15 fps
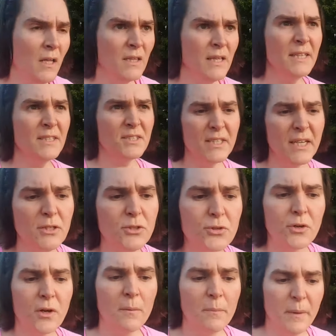Let's say
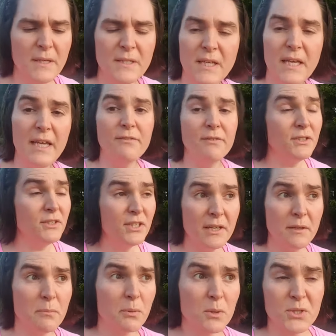Trump is even
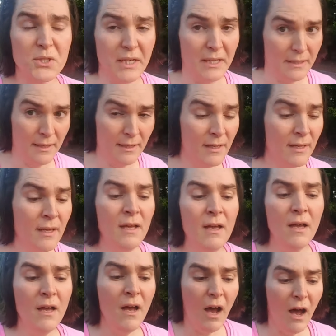10%
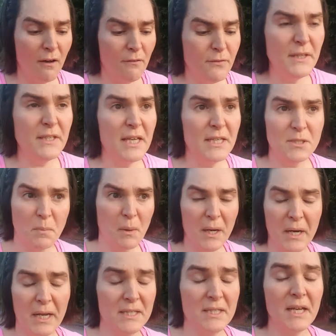of the
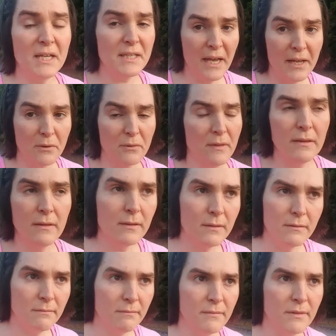despotic dictator that
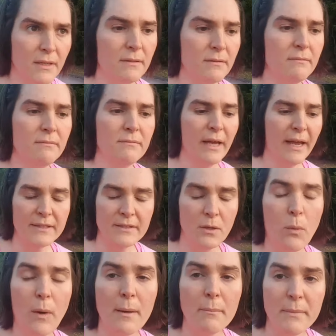the
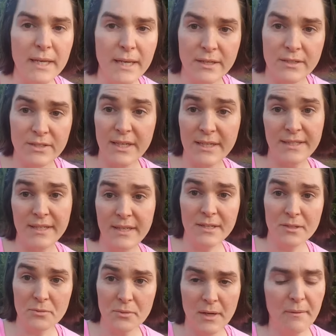anti-white media says he
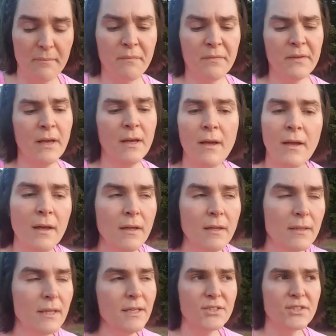is, right?
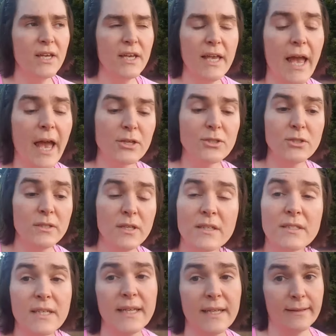Let's say he actually
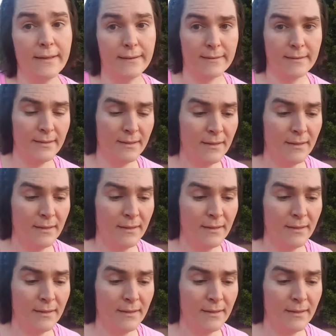does get in there